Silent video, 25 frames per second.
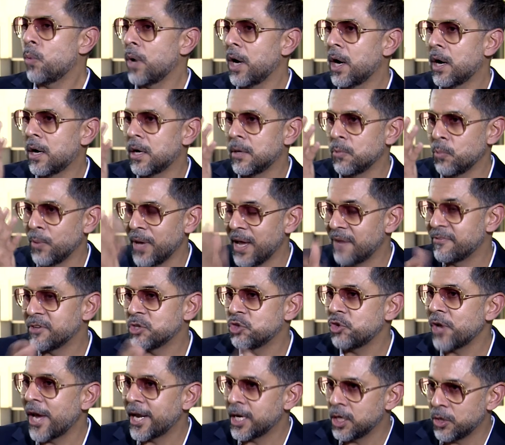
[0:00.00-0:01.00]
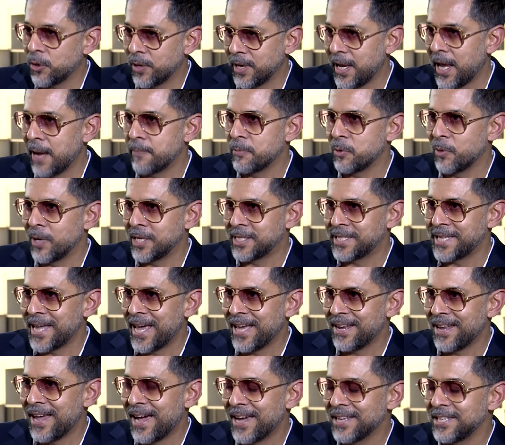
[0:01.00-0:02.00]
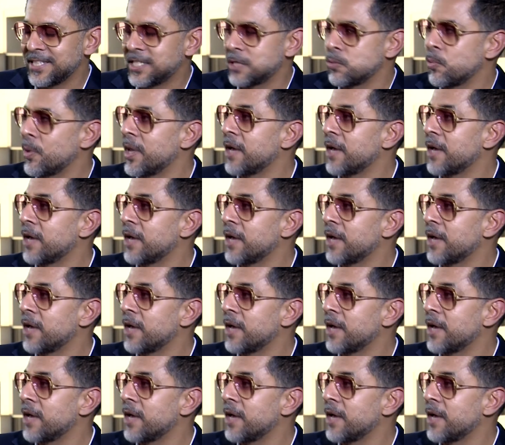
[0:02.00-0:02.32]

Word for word: Where we have a channel on Emirates Airlines,